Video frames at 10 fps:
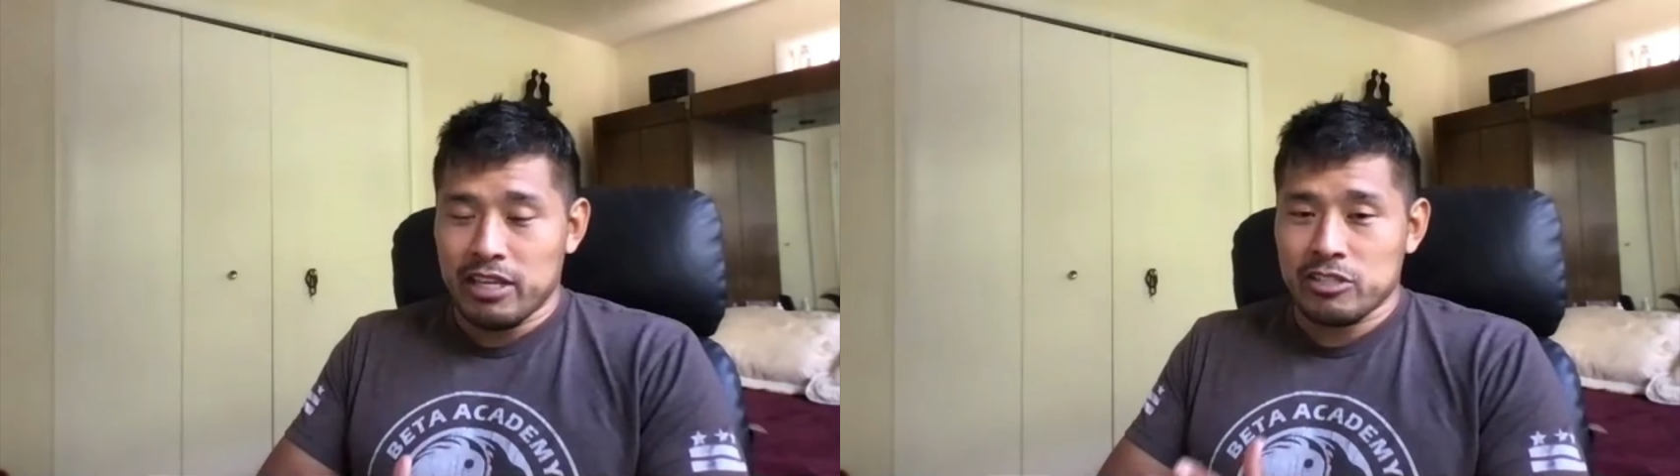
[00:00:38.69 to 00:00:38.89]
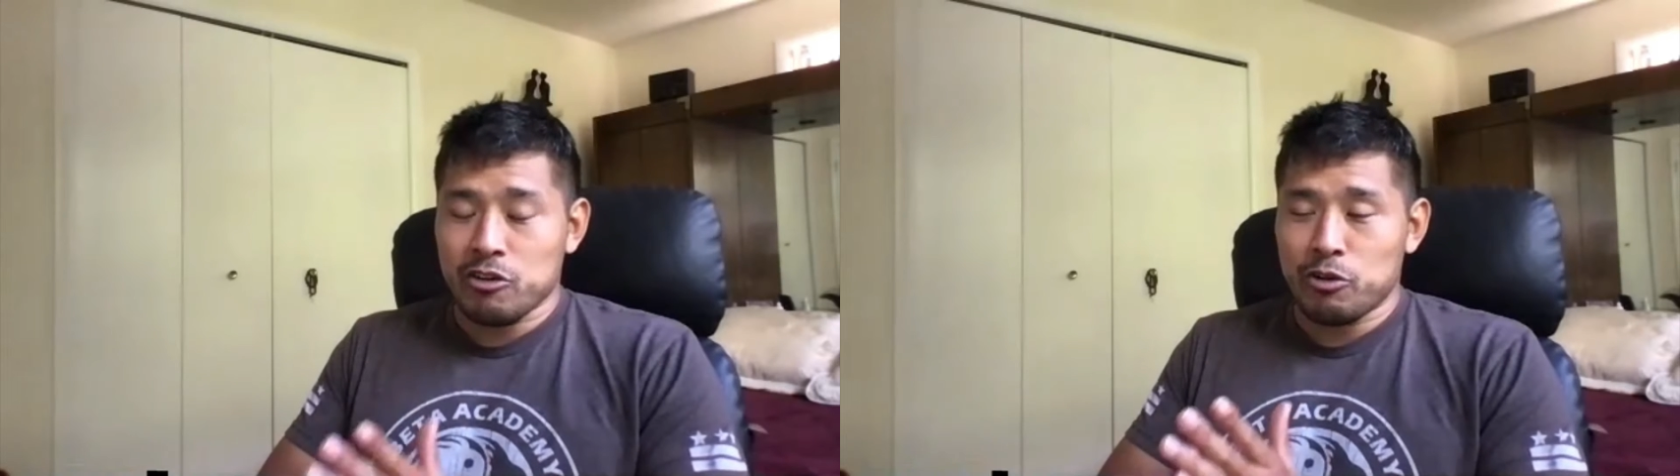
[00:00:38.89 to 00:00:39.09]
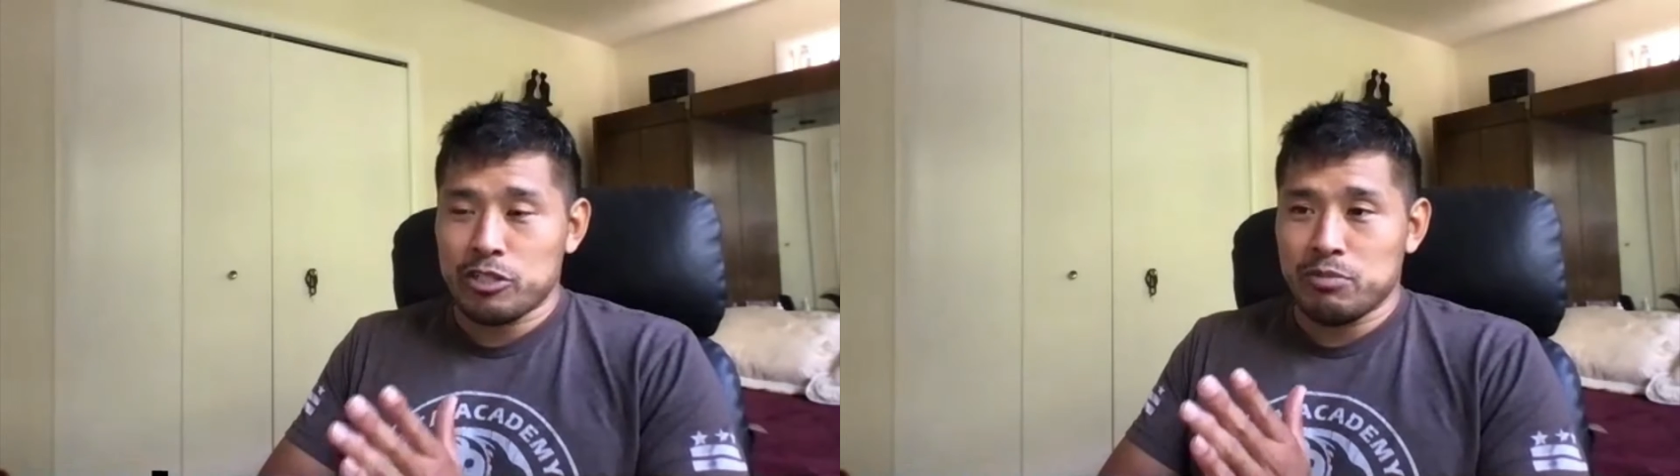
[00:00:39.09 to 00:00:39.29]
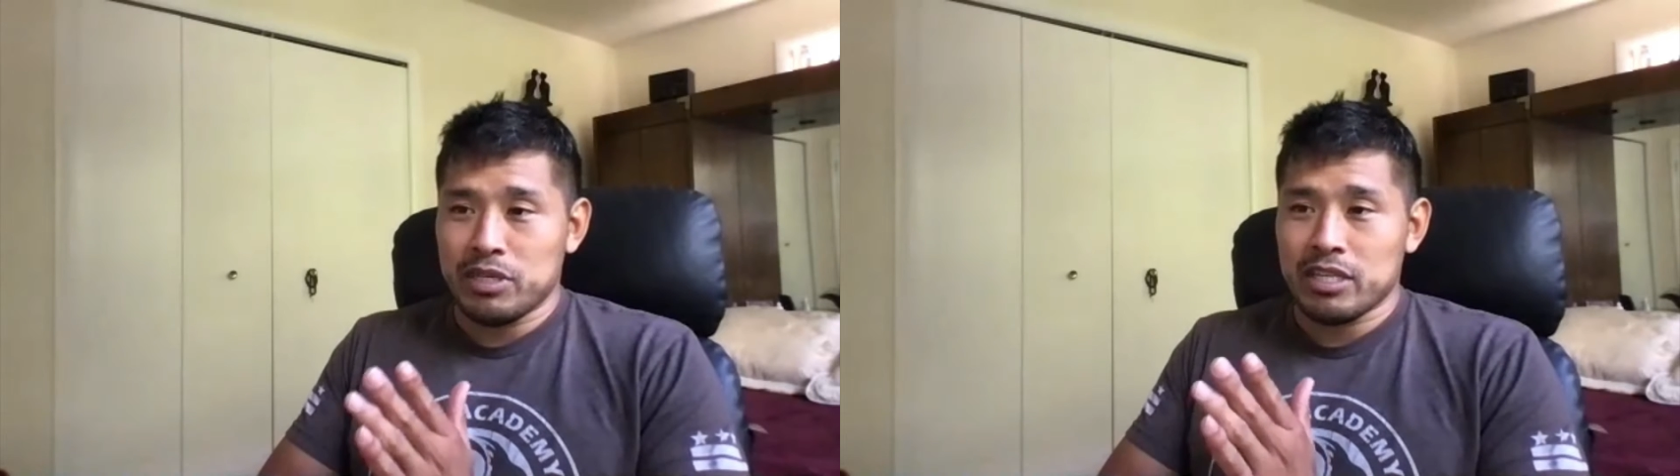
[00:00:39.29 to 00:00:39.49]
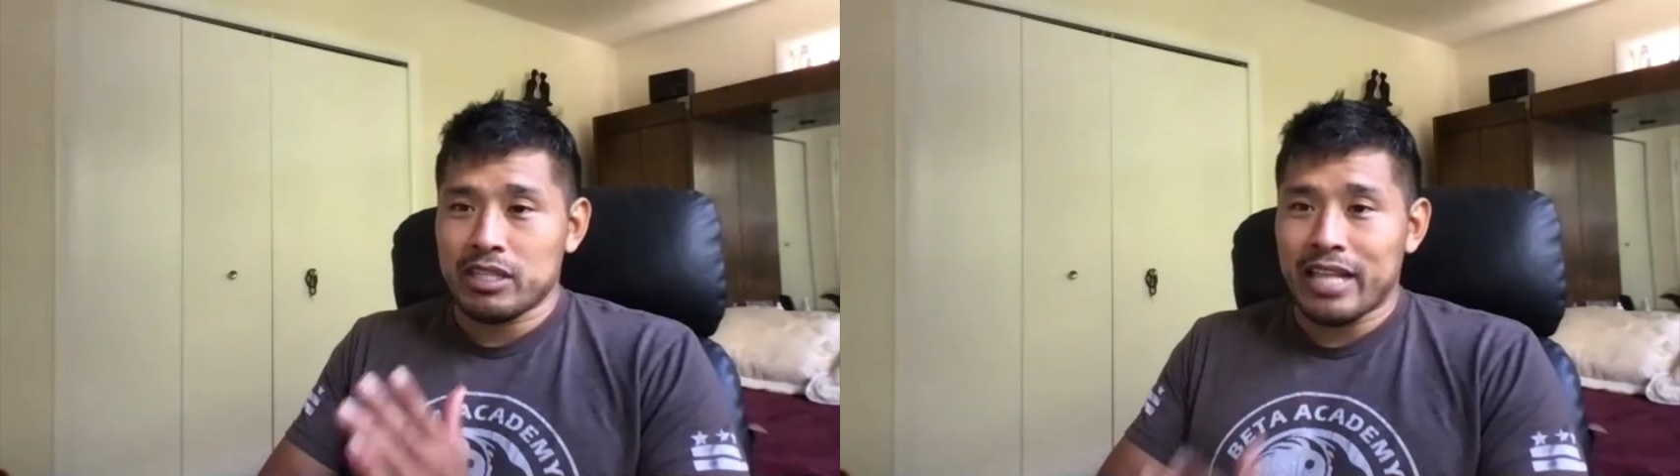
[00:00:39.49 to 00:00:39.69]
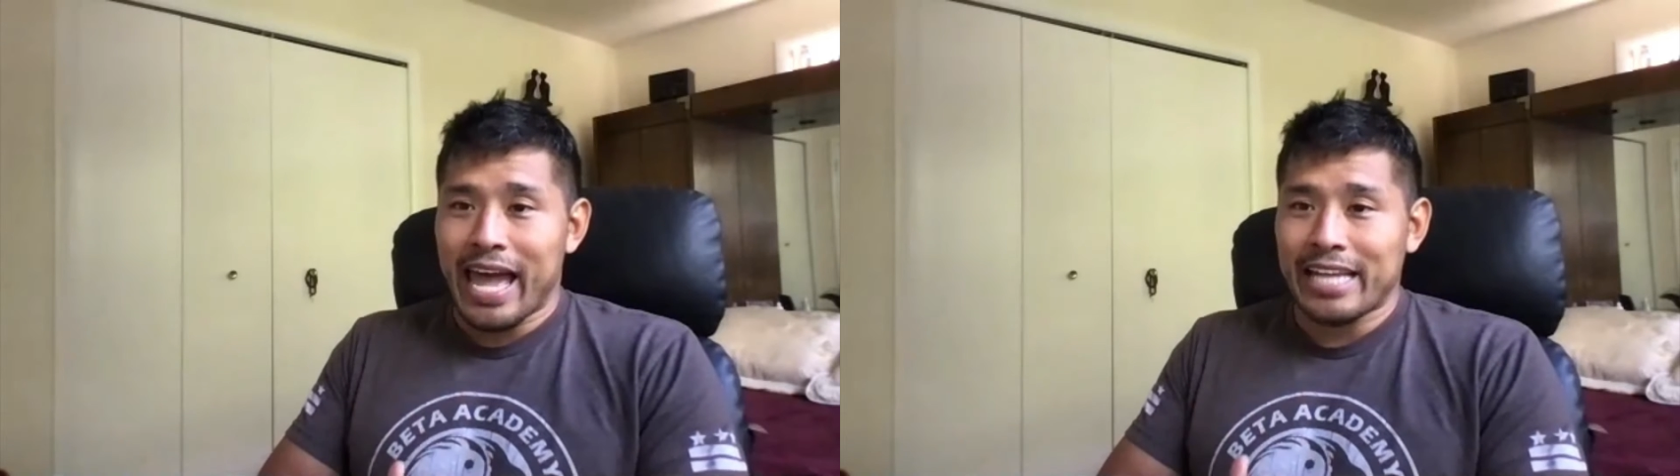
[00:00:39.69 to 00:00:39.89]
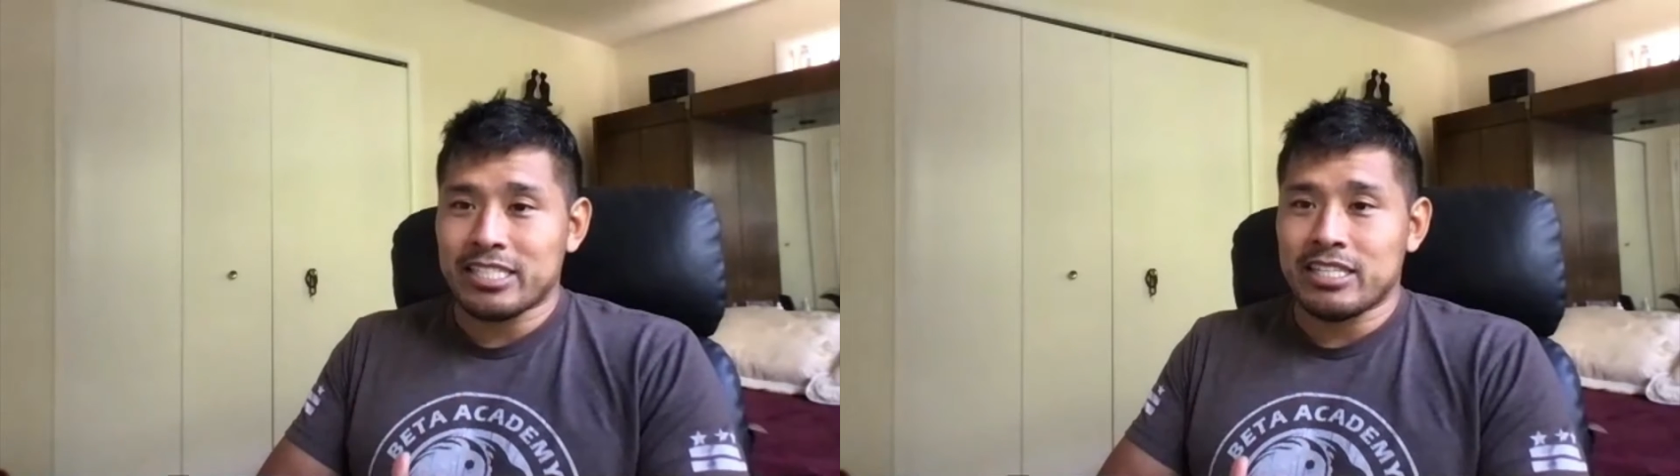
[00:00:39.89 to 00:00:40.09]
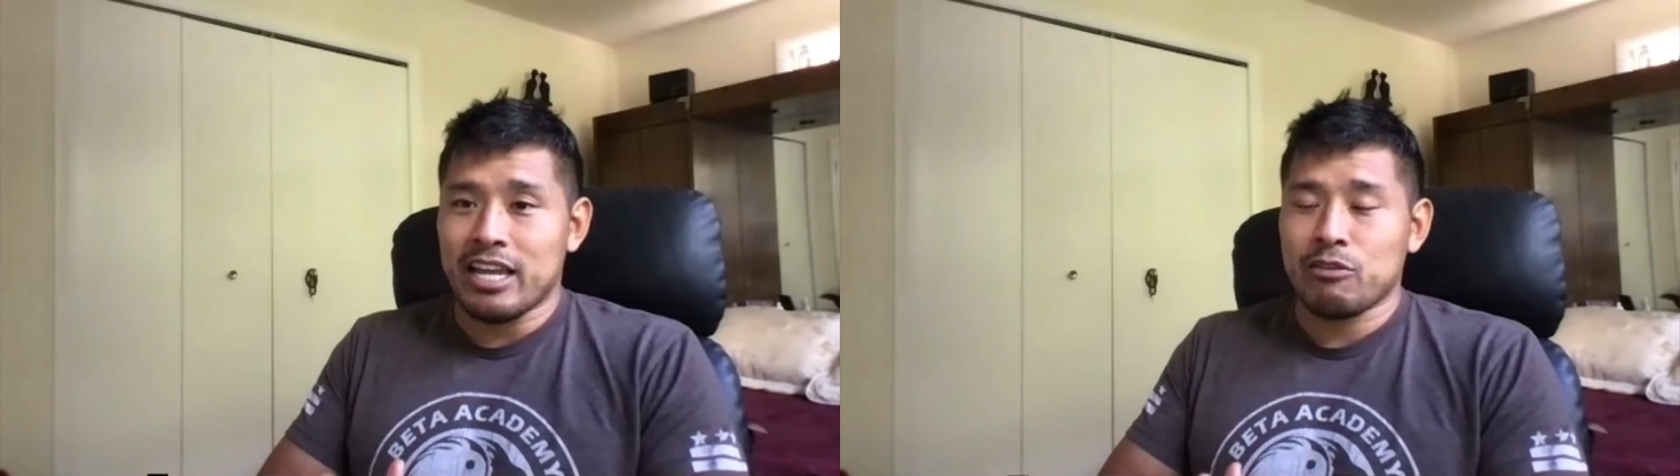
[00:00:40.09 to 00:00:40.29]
is going to be the last day that